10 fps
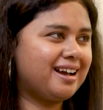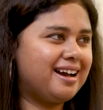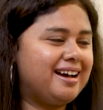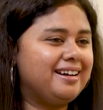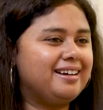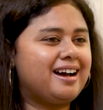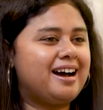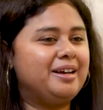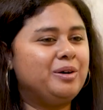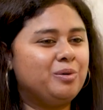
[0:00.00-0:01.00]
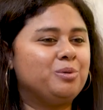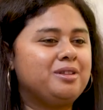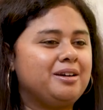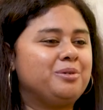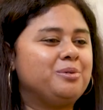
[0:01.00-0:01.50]
And I know
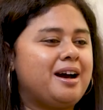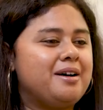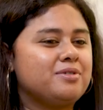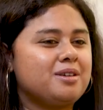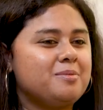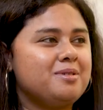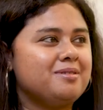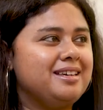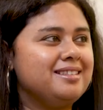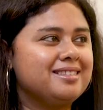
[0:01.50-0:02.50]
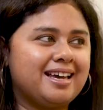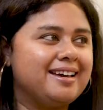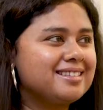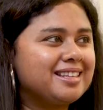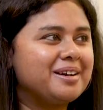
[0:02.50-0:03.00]
that you have some
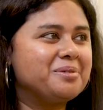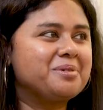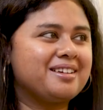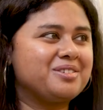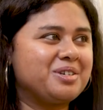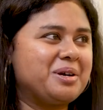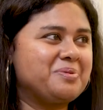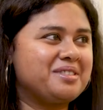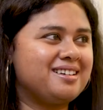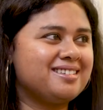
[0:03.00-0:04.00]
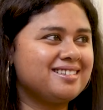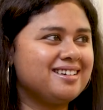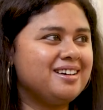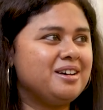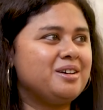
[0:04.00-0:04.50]
insights that you can share with us.
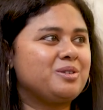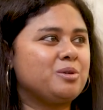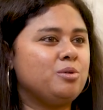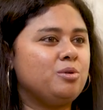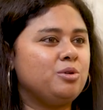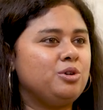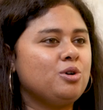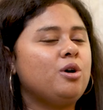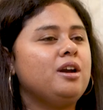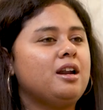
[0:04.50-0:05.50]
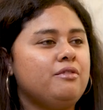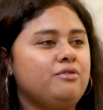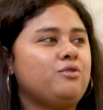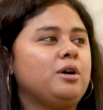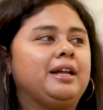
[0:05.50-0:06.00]
So, your love
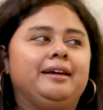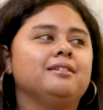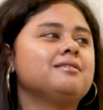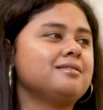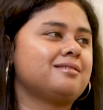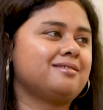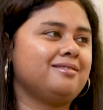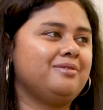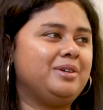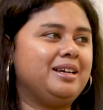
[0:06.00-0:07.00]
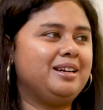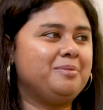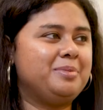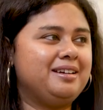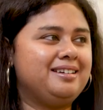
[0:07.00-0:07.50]
for tigers,
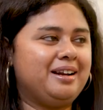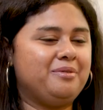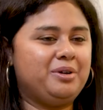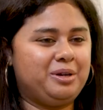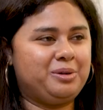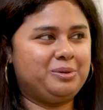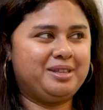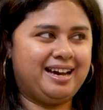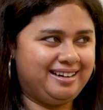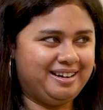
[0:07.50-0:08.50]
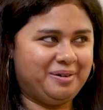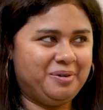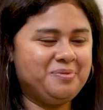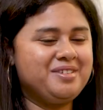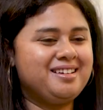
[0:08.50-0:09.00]
we'll be delving into that
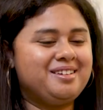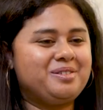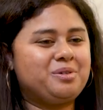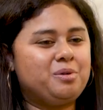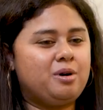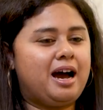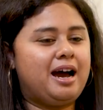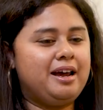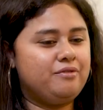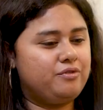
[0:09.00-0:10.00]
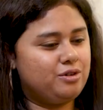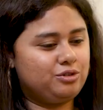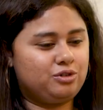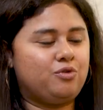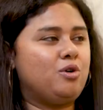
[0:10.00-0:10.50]
now. So, I
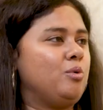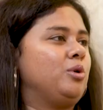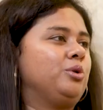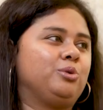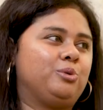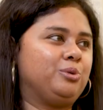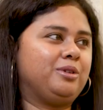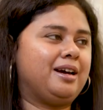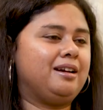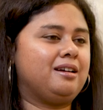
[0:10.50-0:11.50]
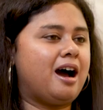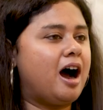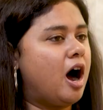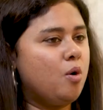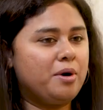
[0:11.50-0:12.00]
first of all want to know that
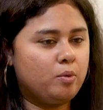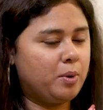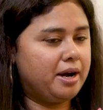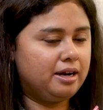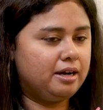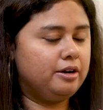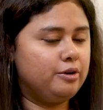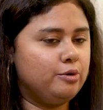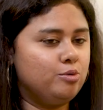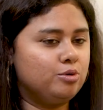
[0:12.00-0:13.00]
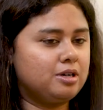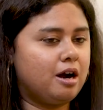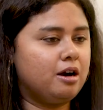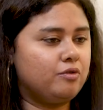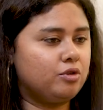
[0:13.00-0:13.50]
how and when did you
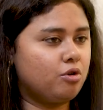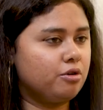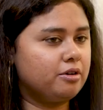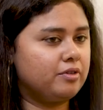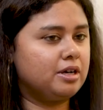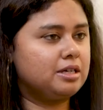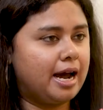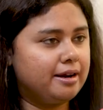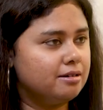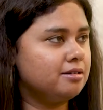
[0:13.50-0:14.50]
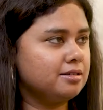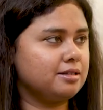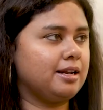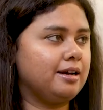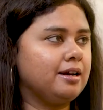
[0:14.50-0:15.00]
start photographing
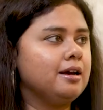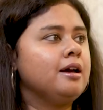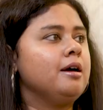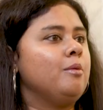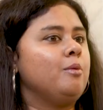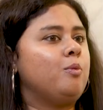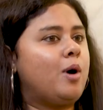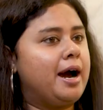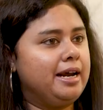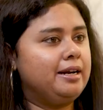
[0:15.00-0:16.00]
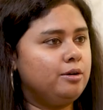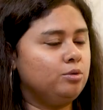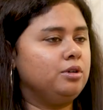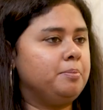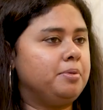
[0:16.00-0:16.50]
tigers? Like, why
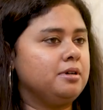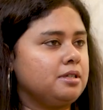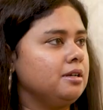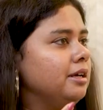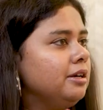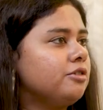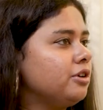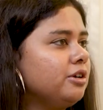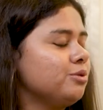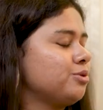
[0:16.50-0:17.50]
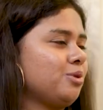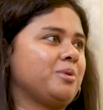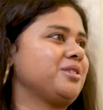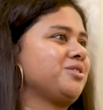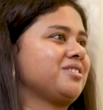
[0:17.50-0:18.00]
do they personally intrigue you so
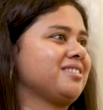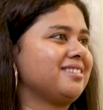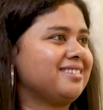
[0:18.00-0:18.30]
much?